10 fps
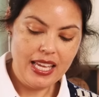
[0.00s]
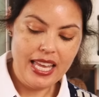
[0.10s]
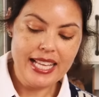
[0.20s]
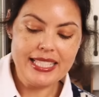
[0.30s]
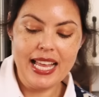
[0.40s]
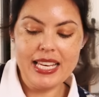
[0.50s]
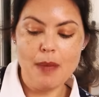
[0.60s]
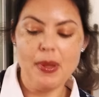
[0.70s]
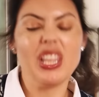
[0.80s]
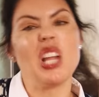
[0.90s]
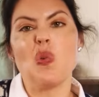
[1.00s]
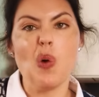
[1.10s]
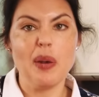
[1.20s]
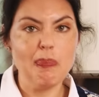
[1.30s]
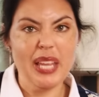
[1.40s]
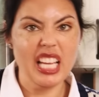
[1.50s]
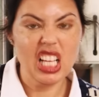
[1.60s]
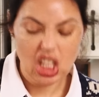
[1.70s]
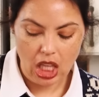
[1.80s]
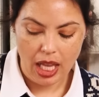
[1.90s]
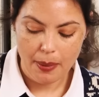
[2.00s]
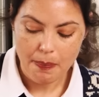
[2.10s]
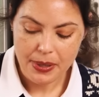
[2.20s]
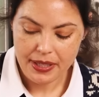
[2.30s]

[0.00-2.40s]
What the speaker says: it doesn't end up in like one big clump.